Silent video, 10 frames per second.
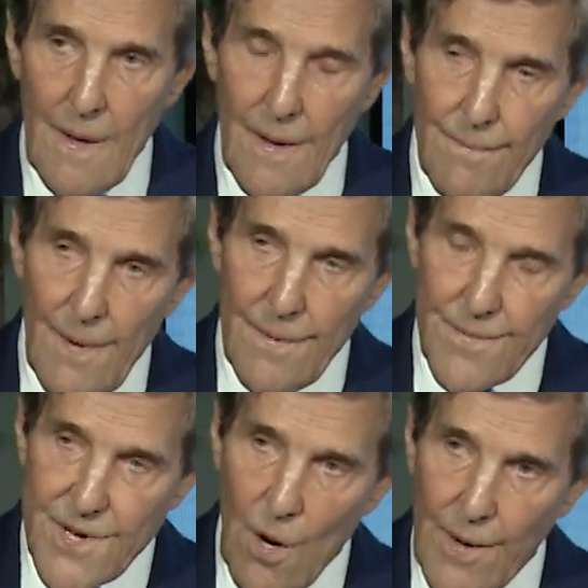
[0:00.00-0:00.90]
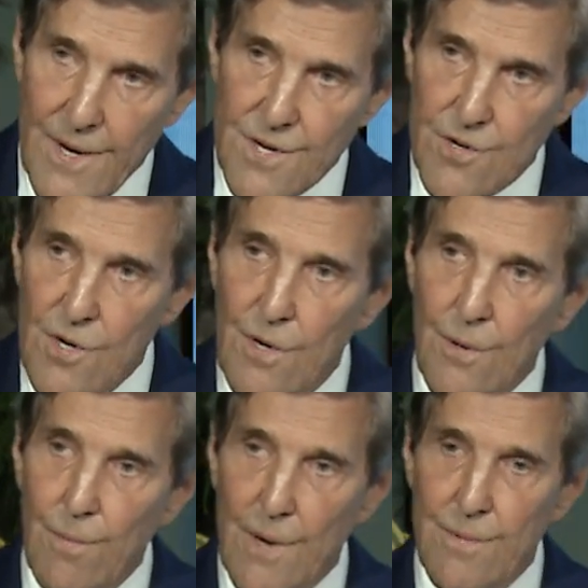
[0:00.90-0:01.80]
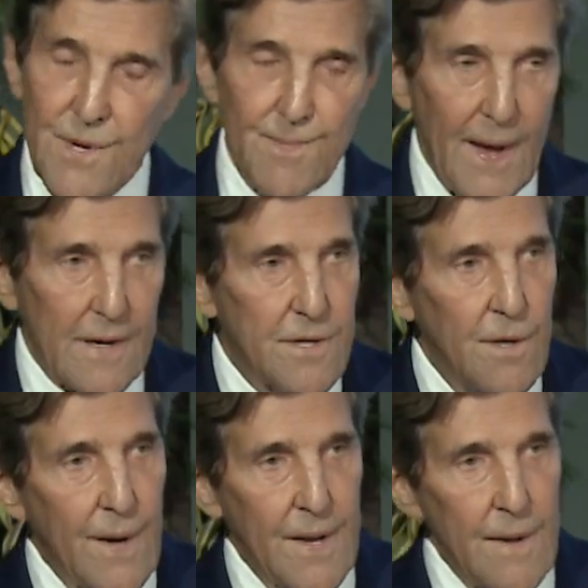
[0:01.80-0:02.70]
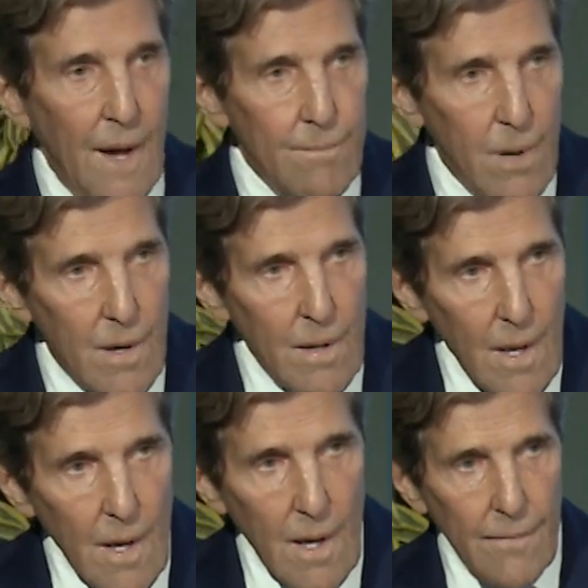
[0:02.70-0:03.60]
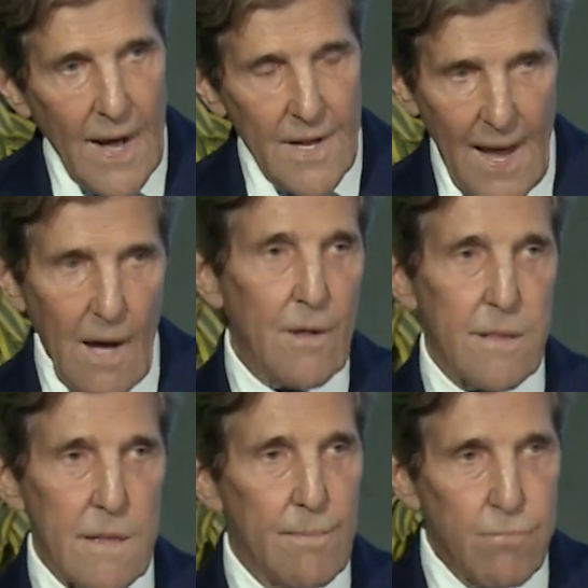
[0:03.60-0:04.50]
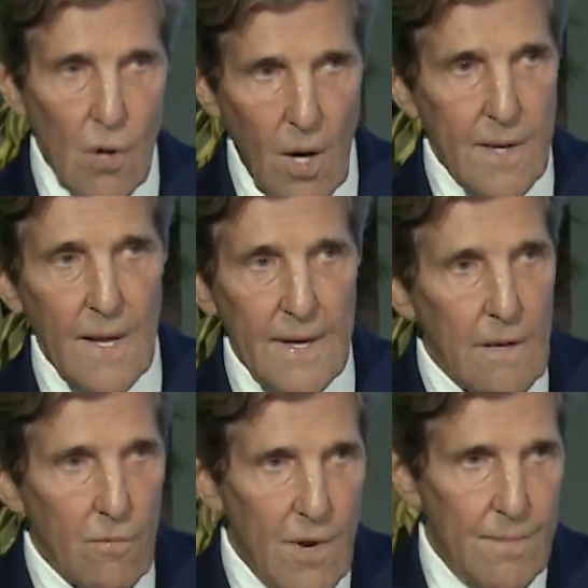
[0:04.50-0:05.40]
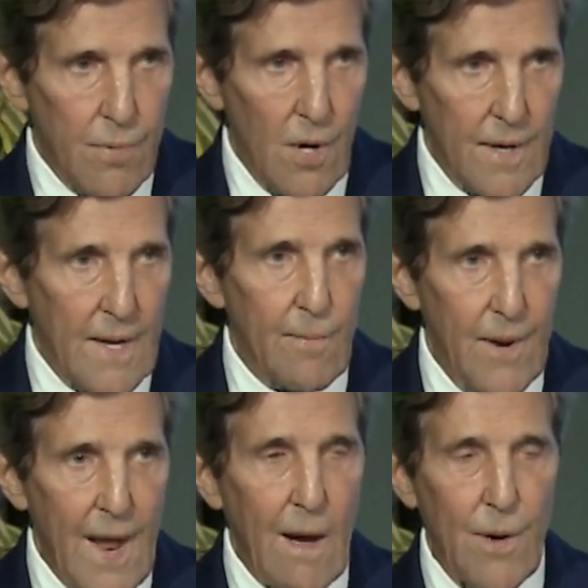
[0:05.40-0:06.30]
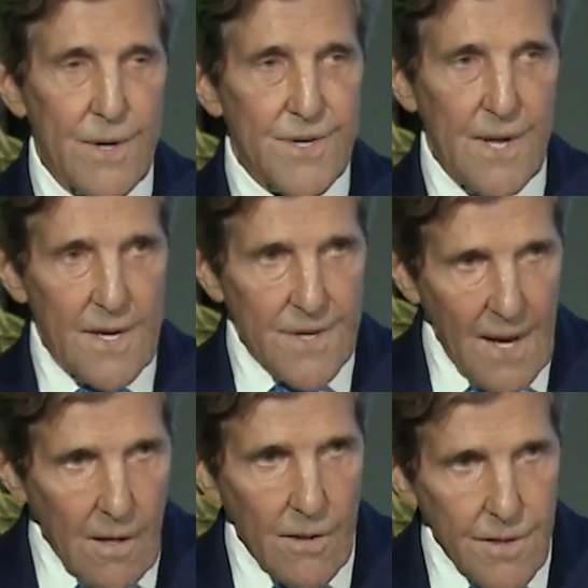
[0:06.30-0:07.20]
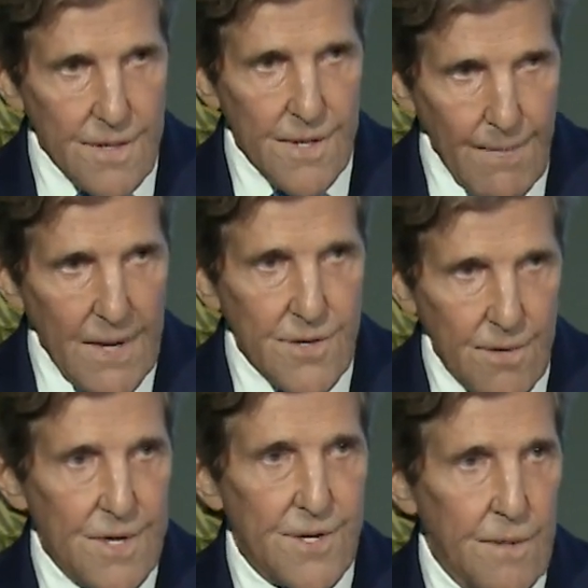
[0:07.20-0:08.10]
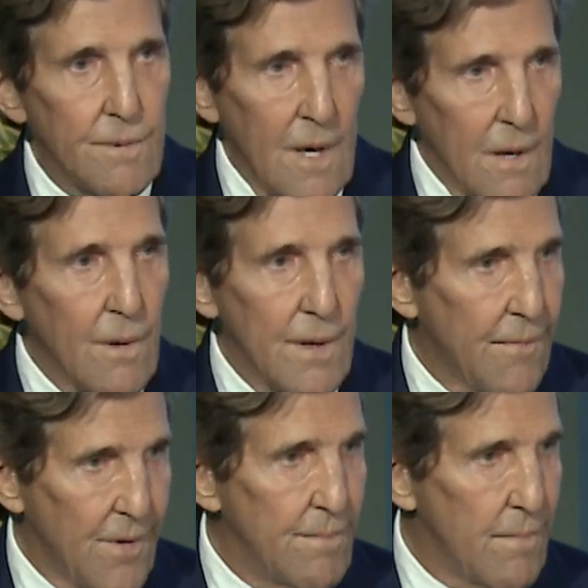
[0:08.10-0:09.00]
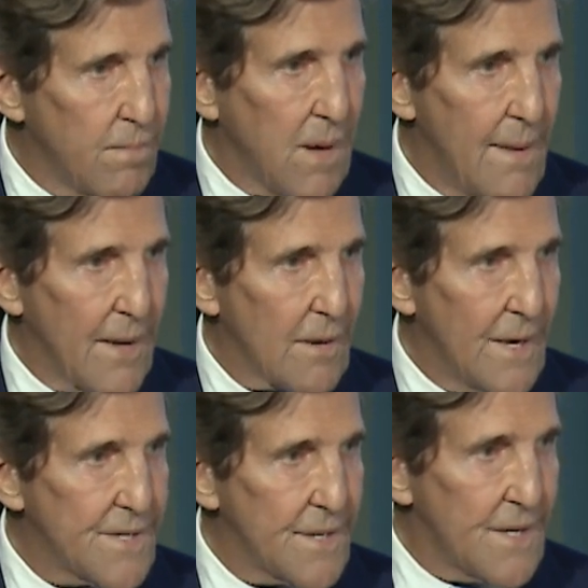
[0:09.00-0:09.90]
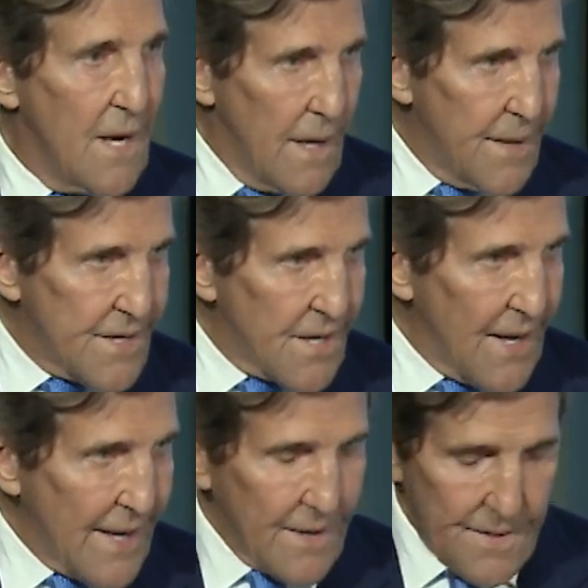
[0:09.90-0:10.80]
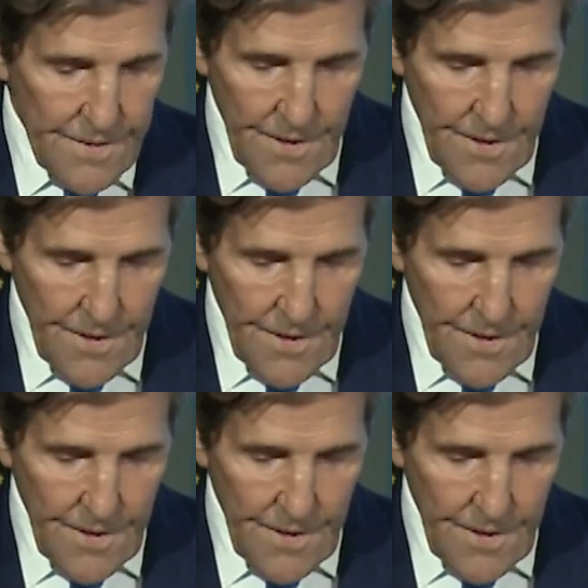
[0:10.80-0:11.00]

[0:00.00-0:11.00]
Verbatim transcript: And, and so it is true with respect to any number that health broadly, writ broadly. We now understand health is a major issue with, from climate crisis, and it's linked,